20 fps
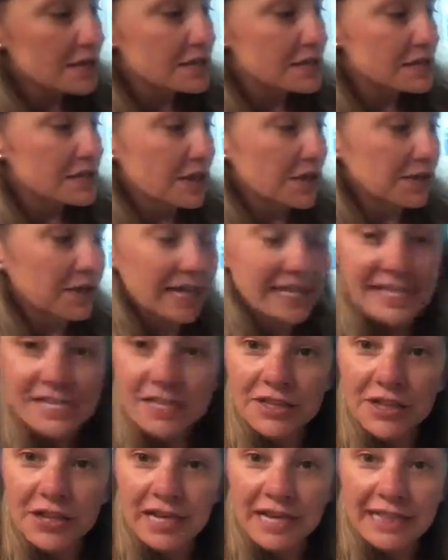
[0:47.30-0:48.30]
let's
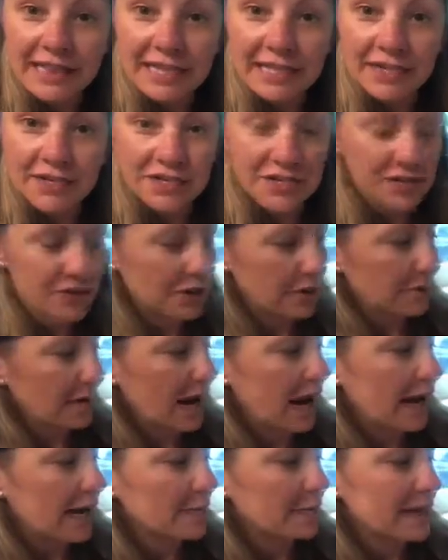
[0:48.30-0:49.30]
look at the nursery
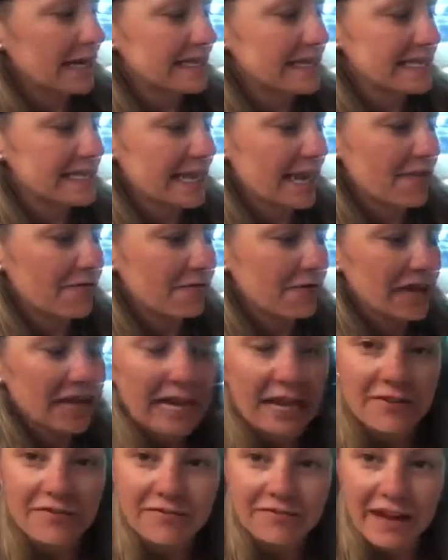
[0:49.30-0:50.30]
rhyme and see if we
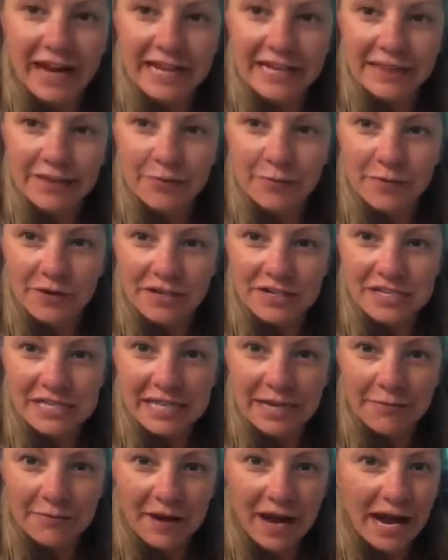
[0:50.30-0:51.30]
can find the words
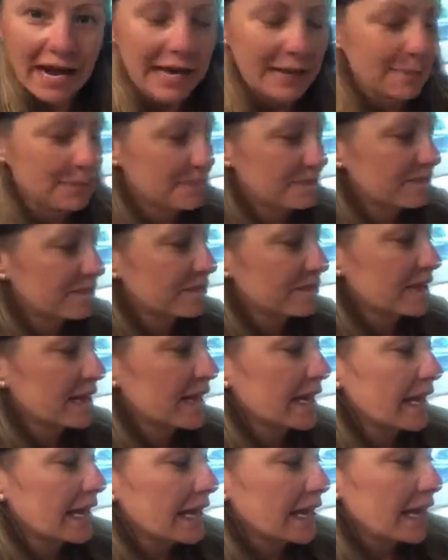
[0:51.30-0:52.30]
that rhyme.
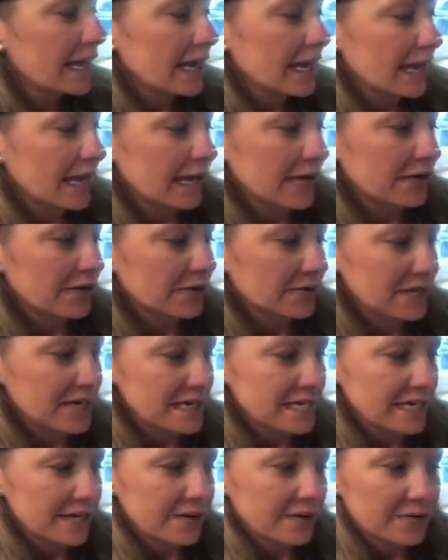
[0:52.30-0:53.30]
Hickory,
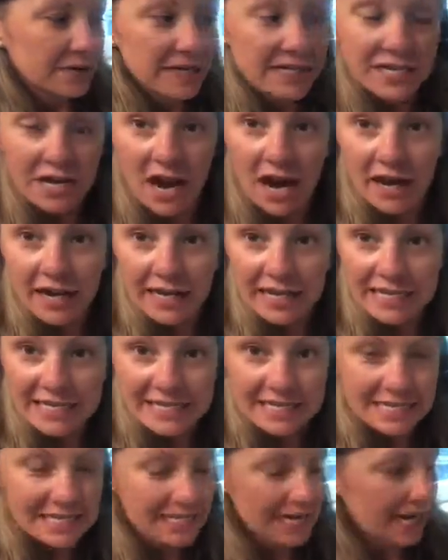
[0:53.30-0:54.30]
Dickory, Dock is
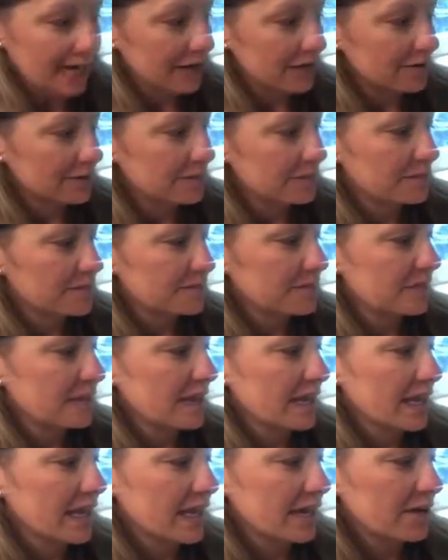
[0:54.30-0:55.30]
the title.
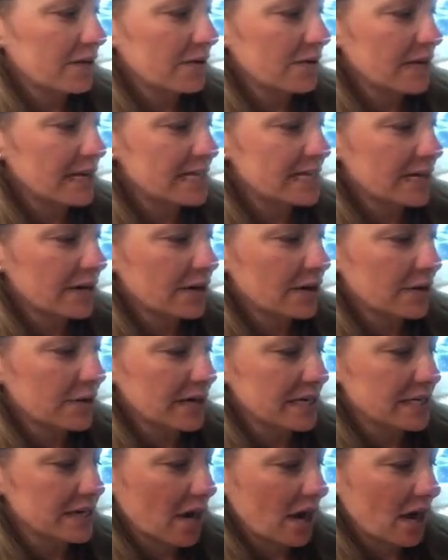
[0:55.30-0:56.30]
Hickory, Dickory,
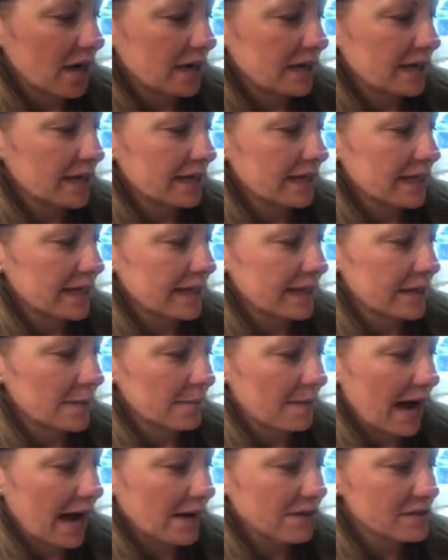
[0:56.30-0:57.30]
Dock. The
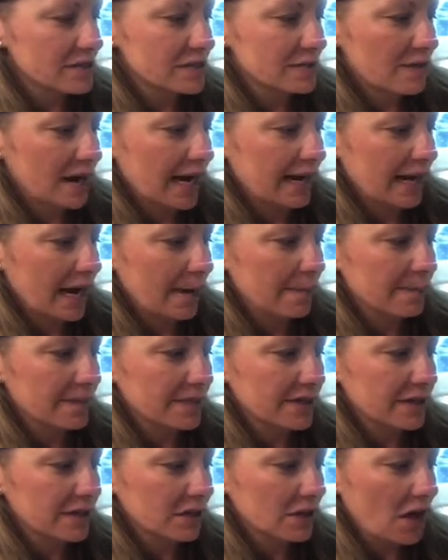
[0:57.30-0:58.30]
mouse ran up the
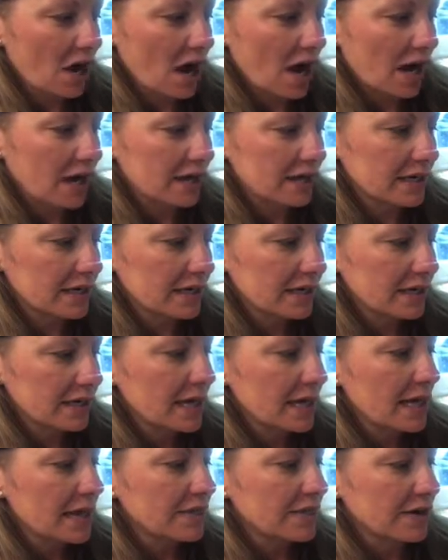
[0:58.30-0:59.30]
clock.
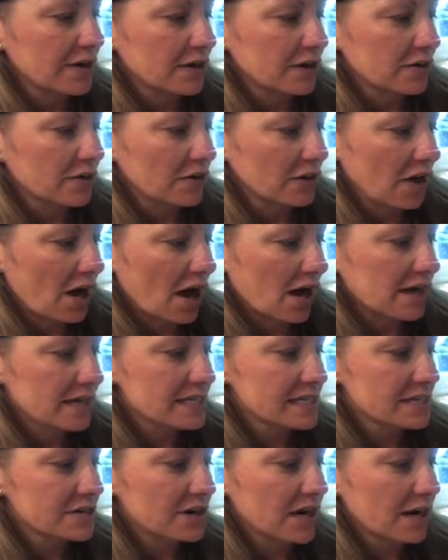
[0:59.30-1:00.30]
The clock
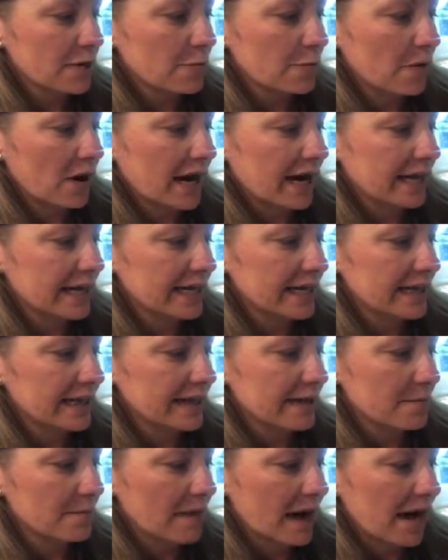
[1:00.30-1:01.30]
struck 1. The
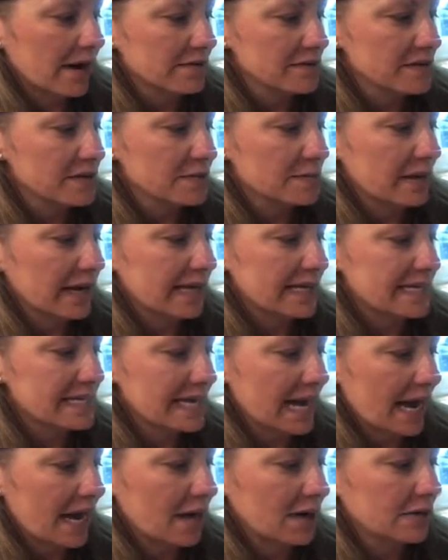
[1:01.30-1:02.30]
mouse ran
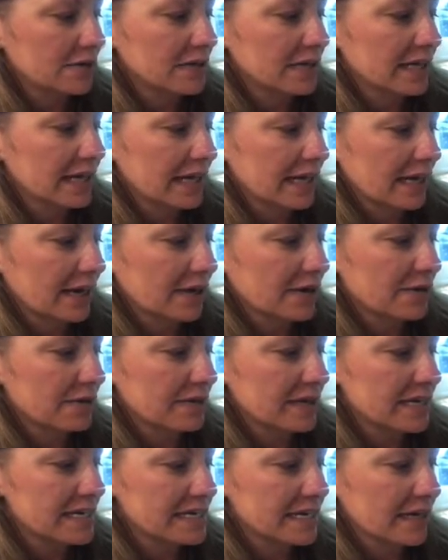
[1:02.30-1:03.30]
down.
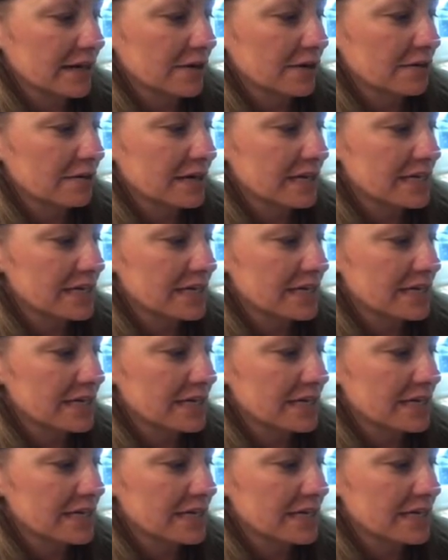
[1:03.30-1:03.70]
Hickory, Dickory,